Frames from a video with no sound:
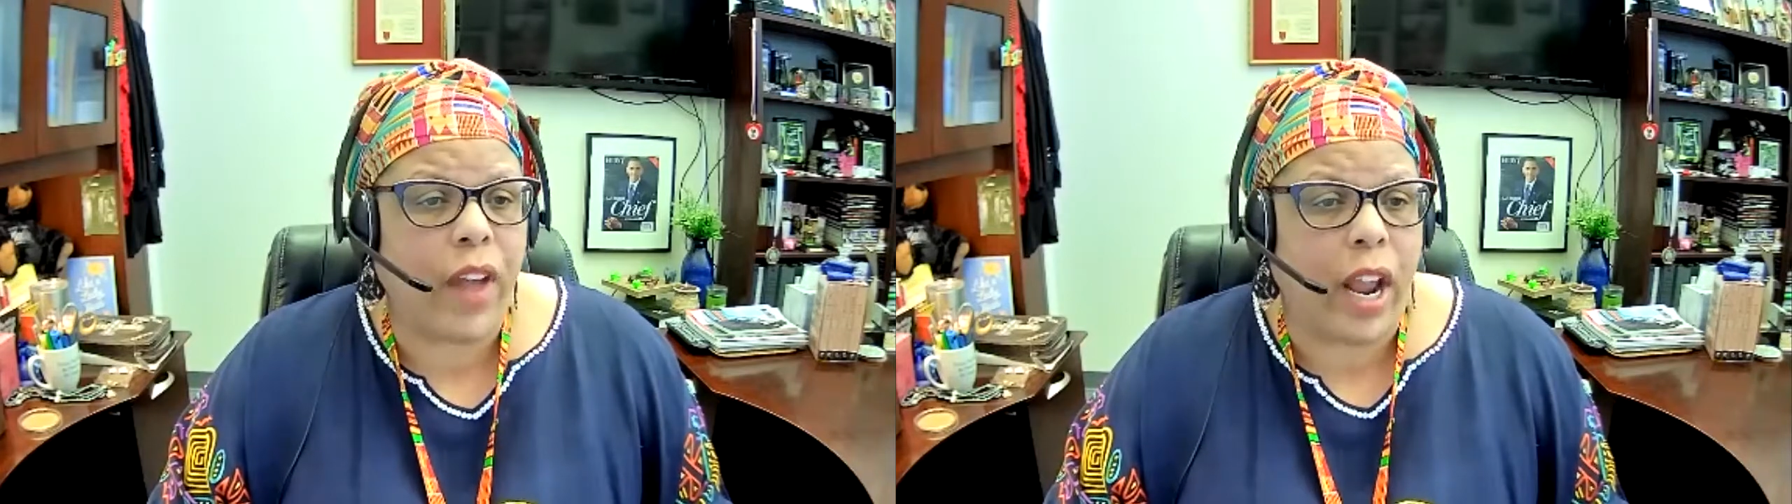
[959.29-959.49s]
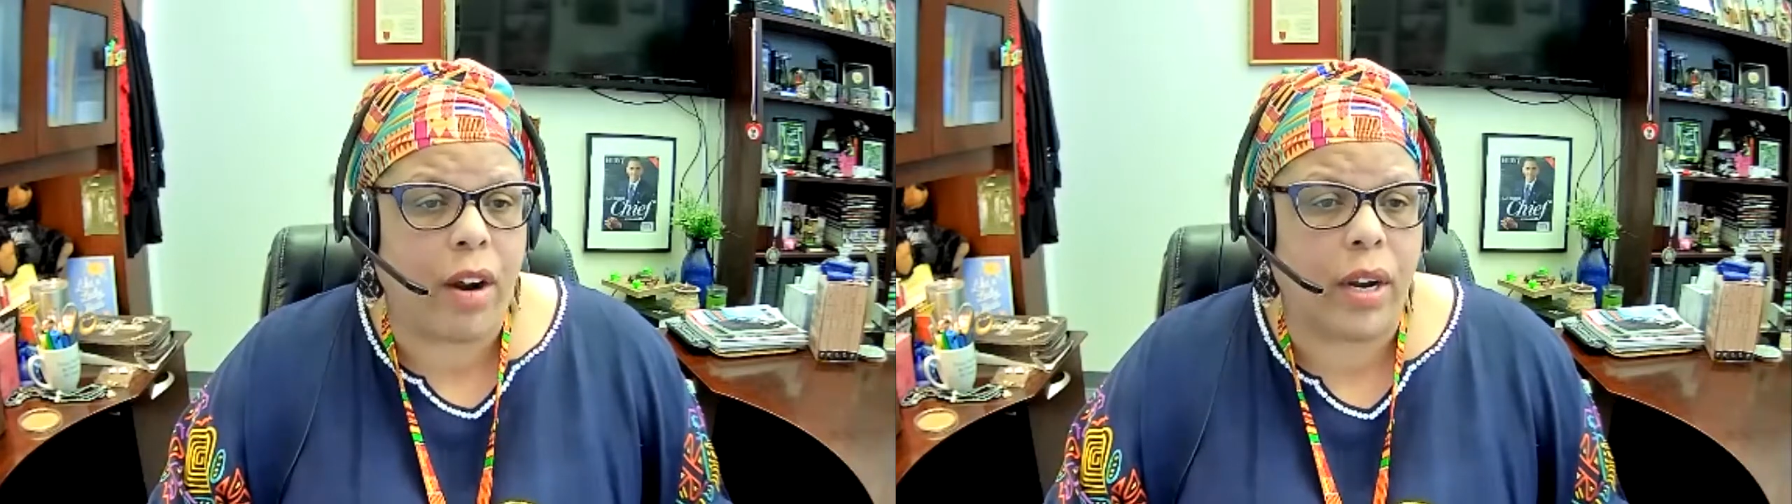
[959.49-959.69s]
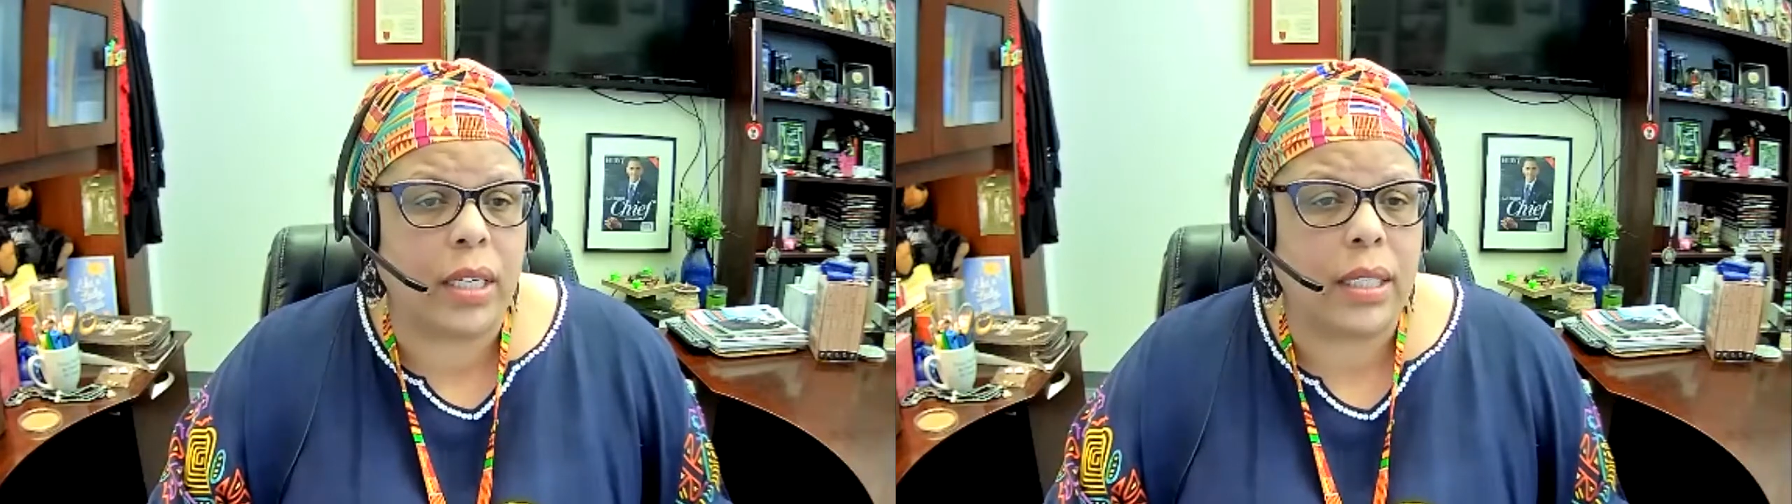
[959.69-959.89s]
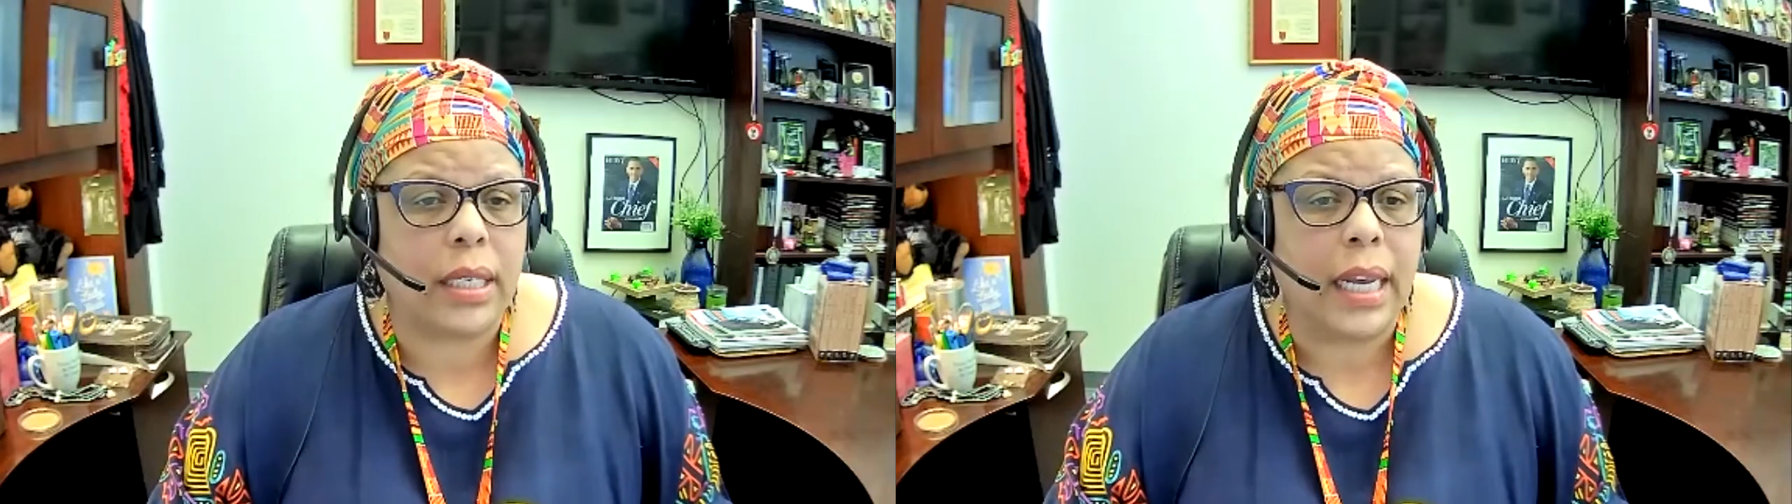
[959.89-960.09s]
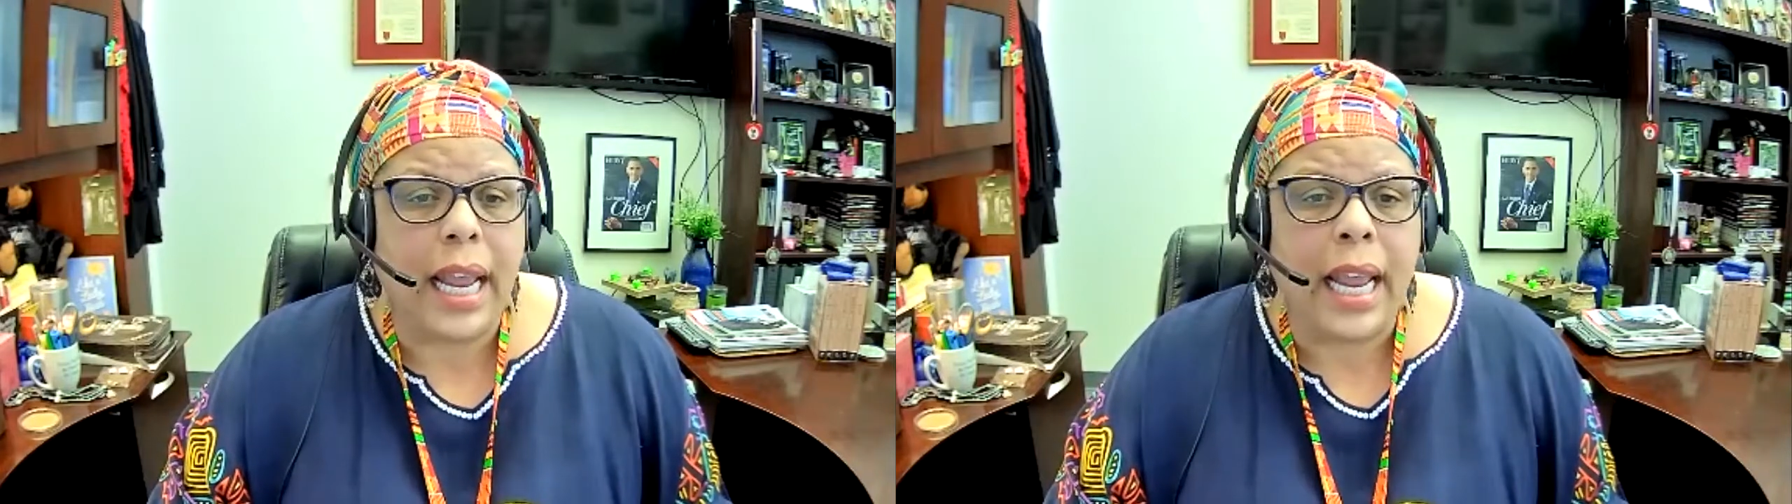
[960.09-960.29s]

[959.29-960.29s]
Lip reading: fairness